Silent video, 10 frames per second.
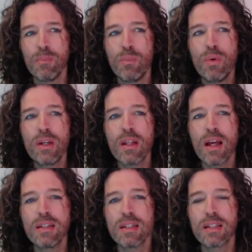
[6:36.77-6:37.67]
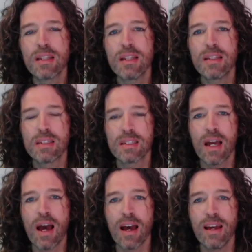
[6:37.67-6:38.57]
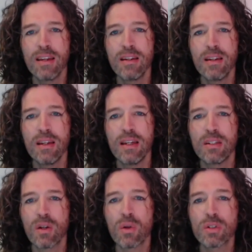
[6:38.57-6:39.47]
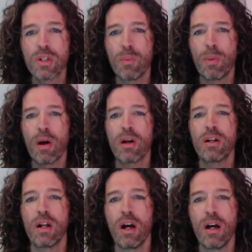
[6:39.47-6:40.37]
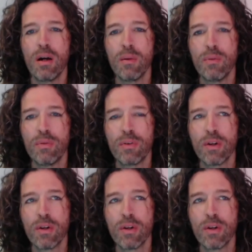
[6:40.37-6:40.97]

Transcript: realizing that the sky is also part of